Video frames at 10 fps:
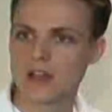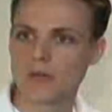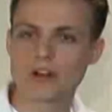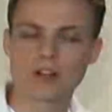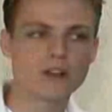
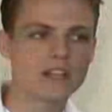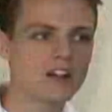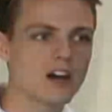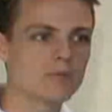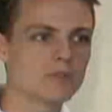And when a
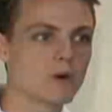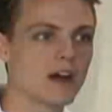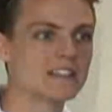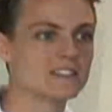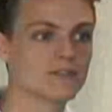cricket hops
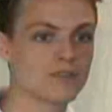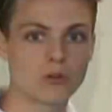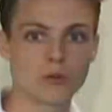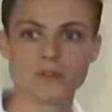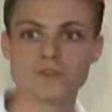by, it's a
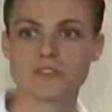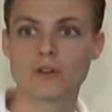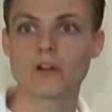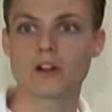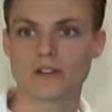form of
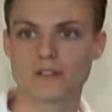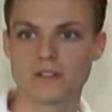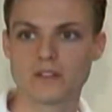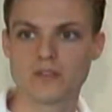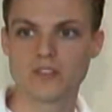sonar.
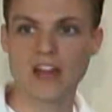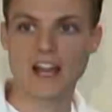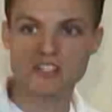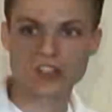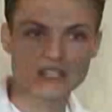They
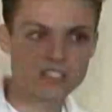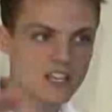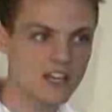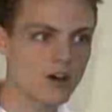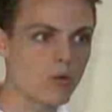actually can
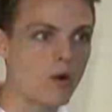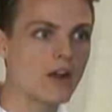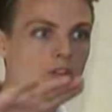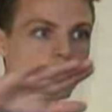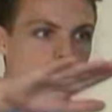tell
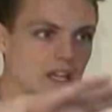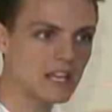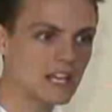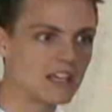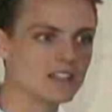where the
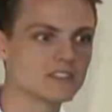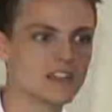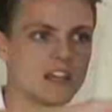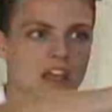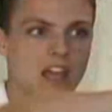cricket is
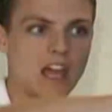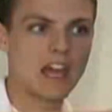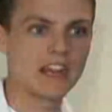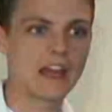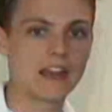
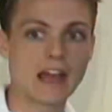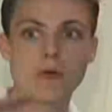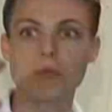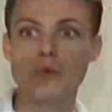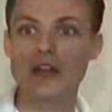and, and how
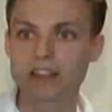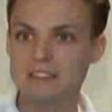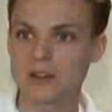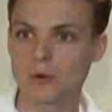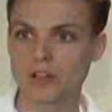big
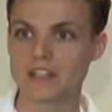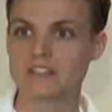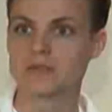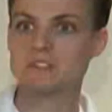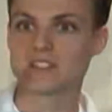the
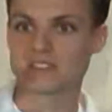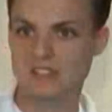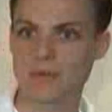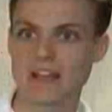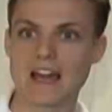organism is that's
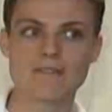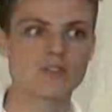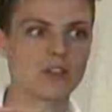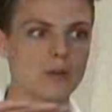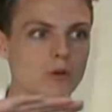coming
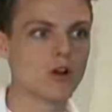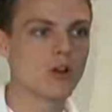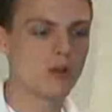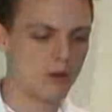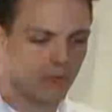after them
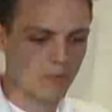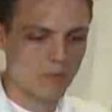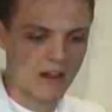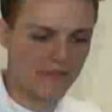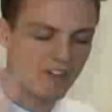
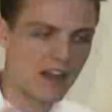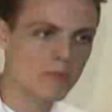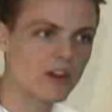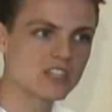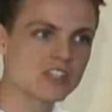by the
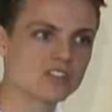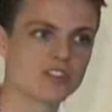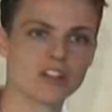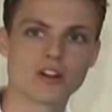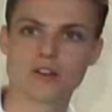vibrations
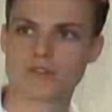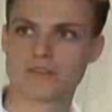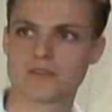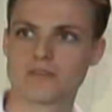in the earth.